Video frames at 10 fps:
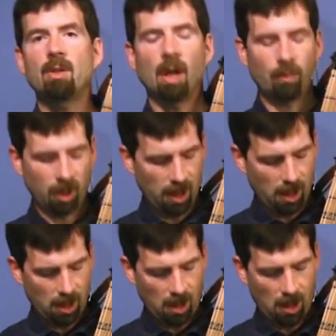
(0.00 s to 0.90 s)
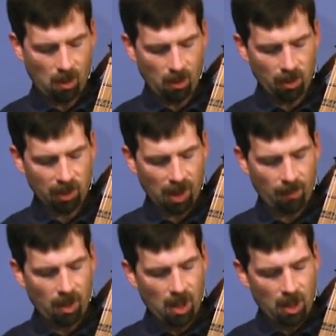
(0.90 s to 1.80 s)
try playing a whole step.
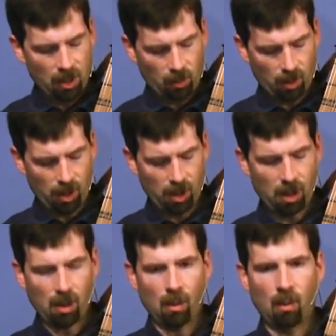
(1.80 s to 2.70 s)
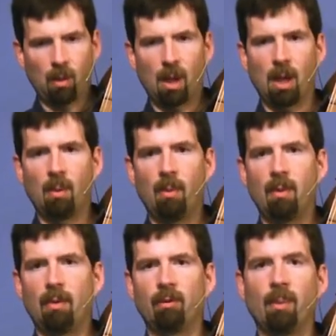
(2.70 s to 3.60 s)
So we're going to
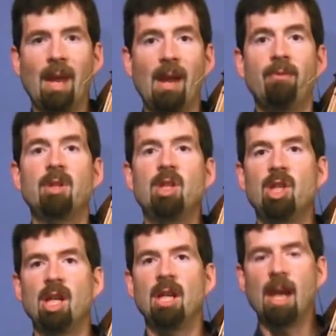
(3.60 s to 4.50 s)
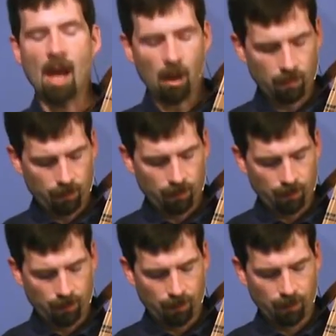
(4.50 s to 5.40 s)
go from F to G now,
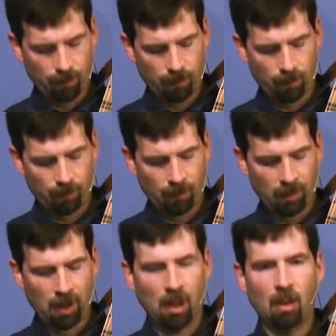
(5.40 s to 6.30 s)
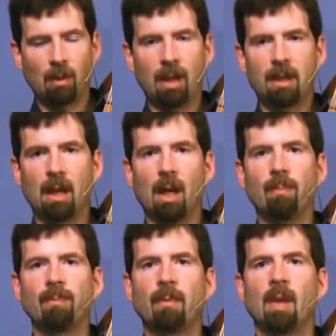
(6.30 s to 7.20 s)
right there.
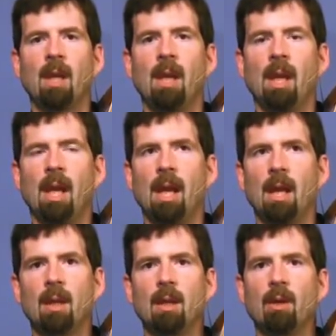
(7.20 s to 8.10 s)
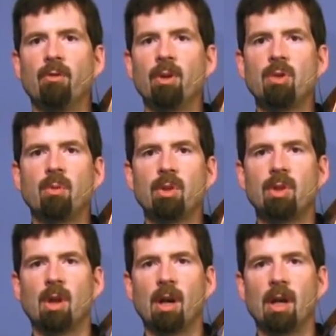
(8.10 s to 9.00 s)
And first we'll
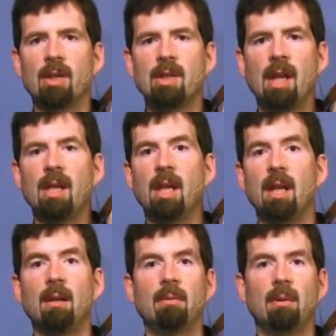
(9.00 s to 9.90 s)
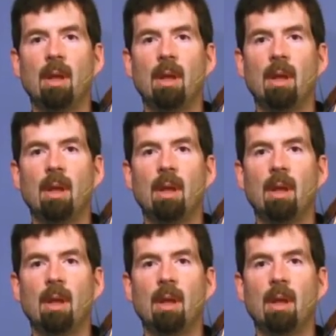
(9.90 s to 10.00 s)
start ascending